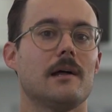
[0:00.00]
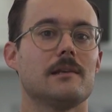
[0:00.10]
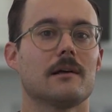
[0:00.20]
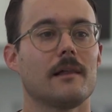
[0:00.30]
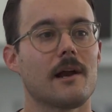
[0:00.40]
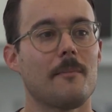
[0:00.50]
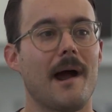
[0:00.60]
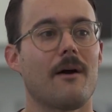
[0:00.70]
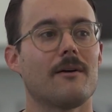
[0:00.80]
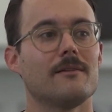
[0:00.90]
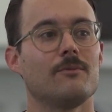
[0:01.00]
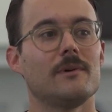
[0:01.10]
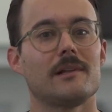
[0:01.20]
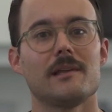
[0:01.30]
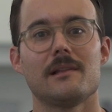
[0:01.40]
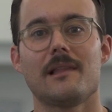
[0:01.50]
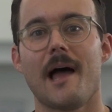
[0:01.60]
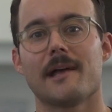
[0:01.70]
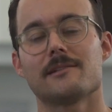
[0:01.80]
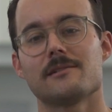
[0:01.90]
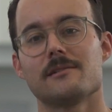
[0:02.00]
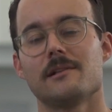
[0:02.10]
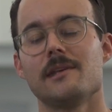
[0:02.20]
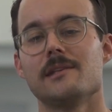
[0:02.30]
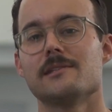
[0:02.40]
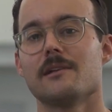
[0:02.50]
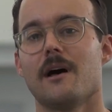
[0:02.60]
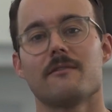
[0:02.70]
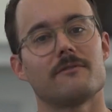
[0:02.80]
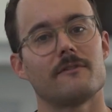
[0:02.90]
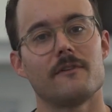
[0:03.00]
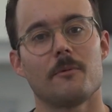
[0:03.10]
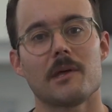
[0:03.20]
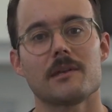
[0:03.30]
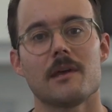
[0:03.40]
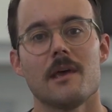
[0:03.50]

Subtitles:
declare power, it really leads to unfulfillment,